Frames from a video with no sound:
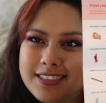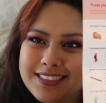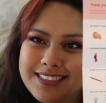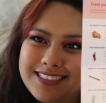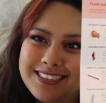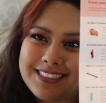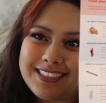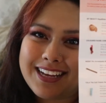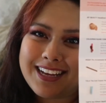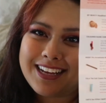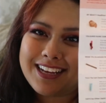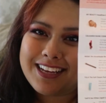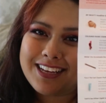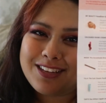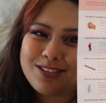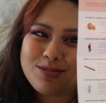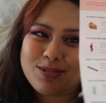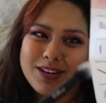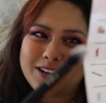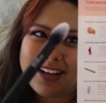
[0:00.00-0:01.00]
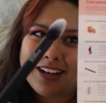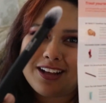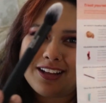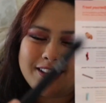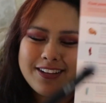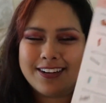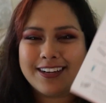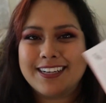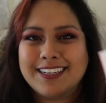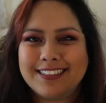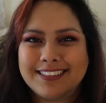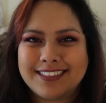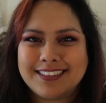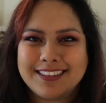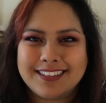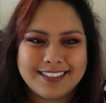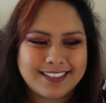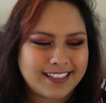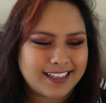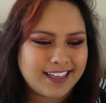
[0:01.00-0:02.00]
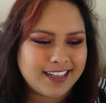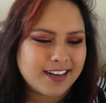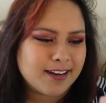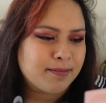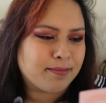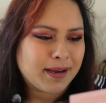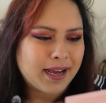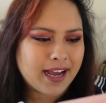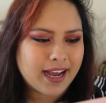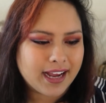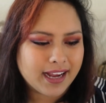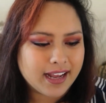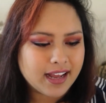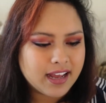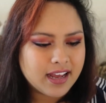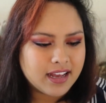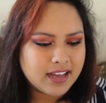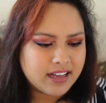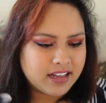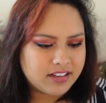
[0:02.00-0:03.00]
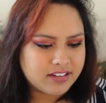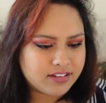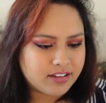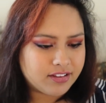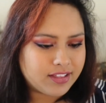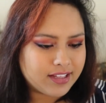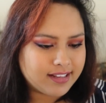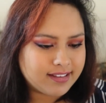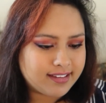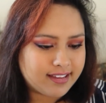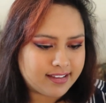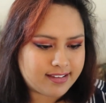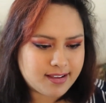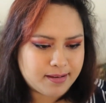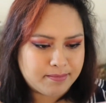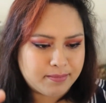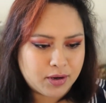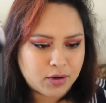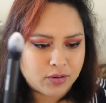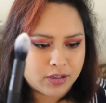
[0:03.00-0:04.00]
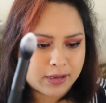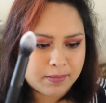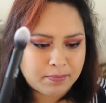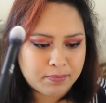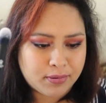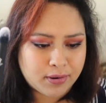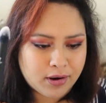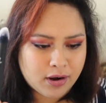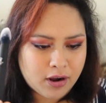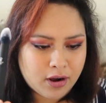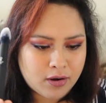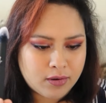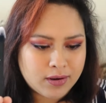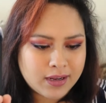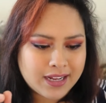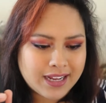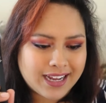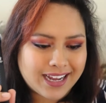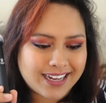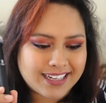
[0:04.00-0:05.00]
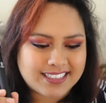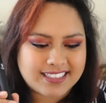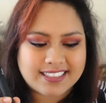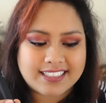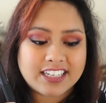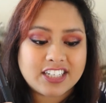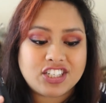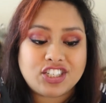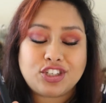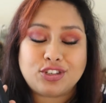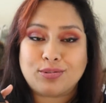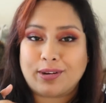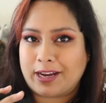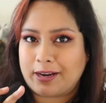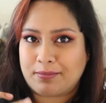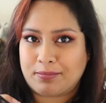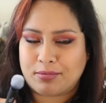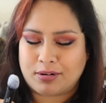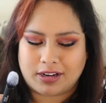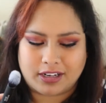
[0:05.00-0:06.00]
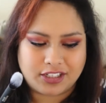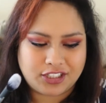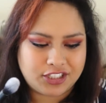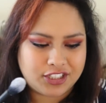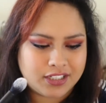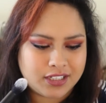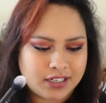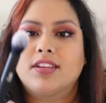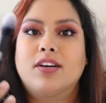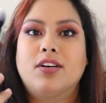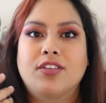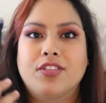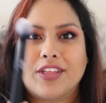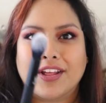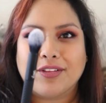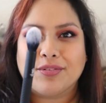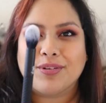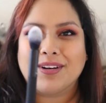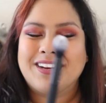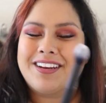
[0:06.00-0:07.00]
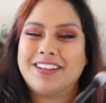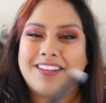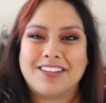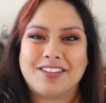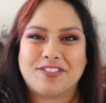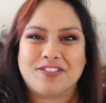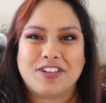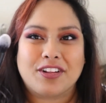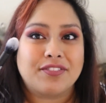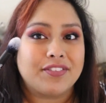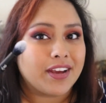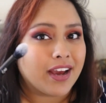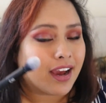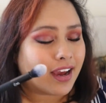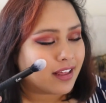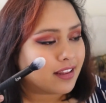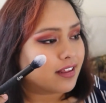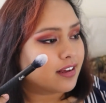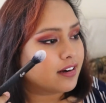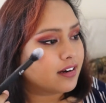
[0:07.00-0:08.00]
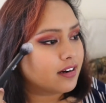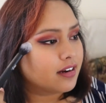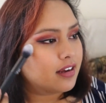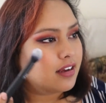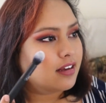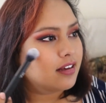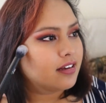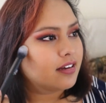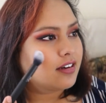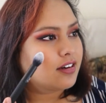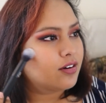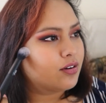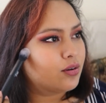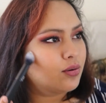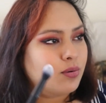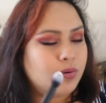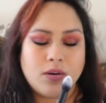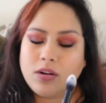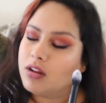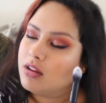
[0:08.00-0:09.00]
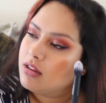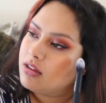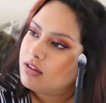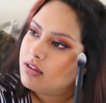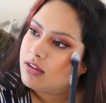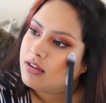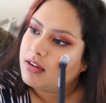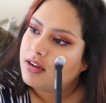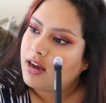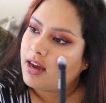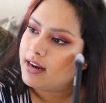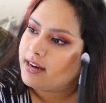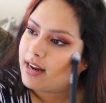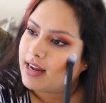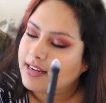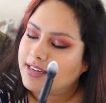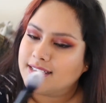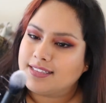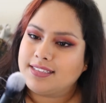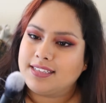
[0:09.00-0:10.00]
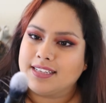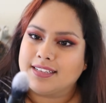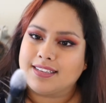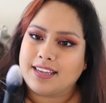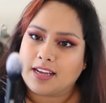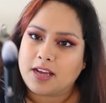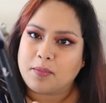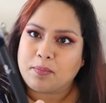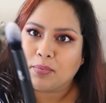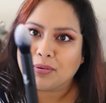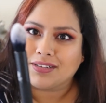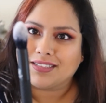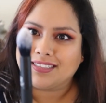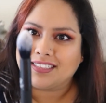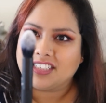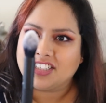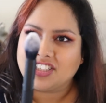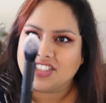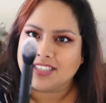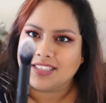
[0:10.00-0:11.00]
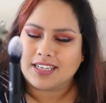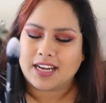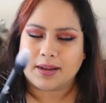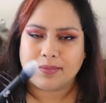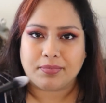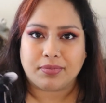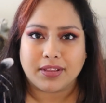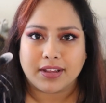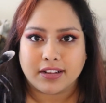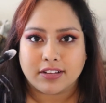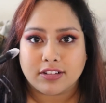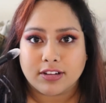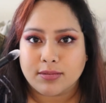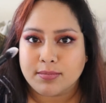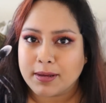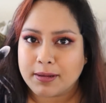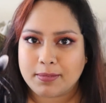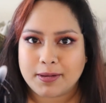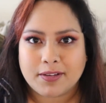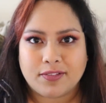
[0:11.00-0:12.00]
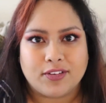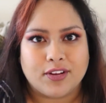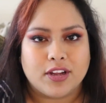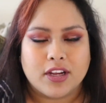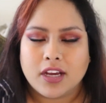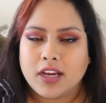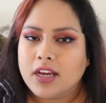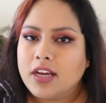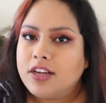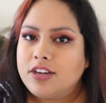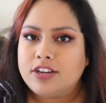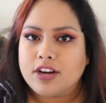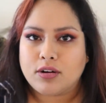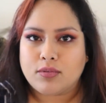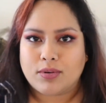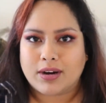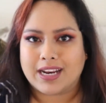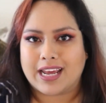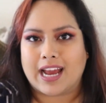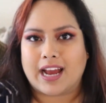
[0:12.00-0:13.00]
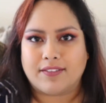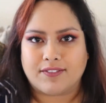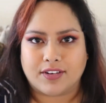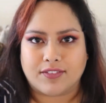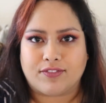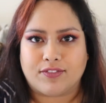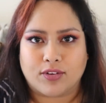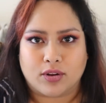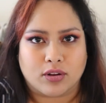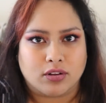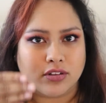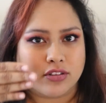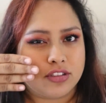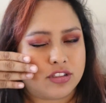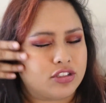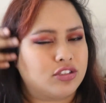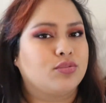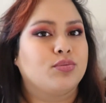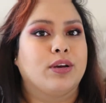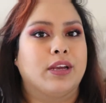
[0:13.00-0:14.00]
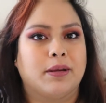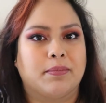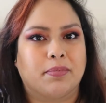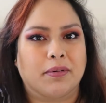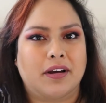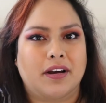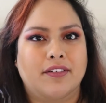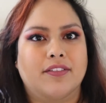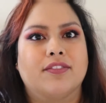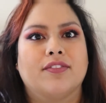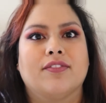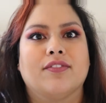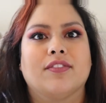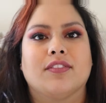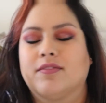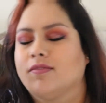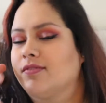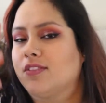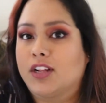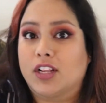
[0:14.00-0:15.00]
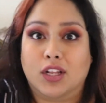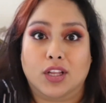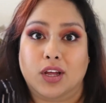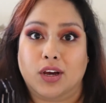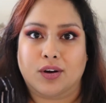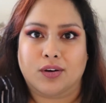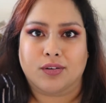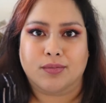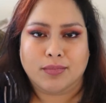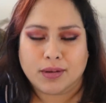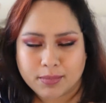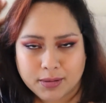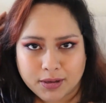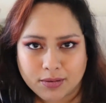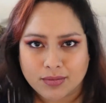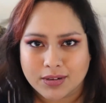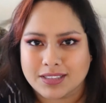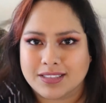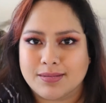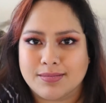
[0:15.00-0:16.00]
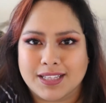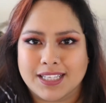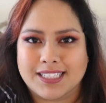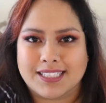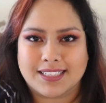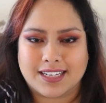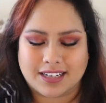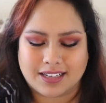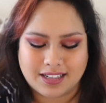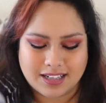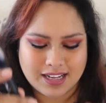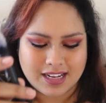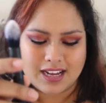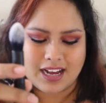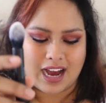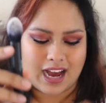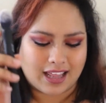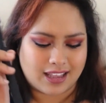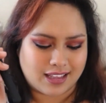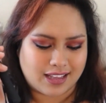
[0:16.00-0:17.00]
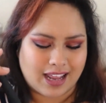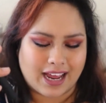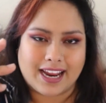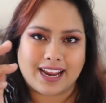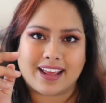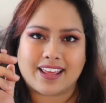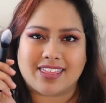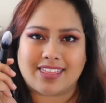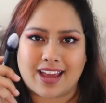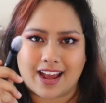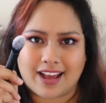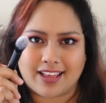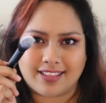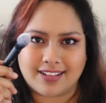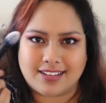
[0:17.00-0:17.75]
Says what all there is in this here bag. So this is a Moda Pro Accentuate brush. So that's what it is, a fluffy highlighter. Cool. I can see it's like a precision type thing. So maybe if you don't want to have a full sweep of glow, maybe you want something subtle. I like that.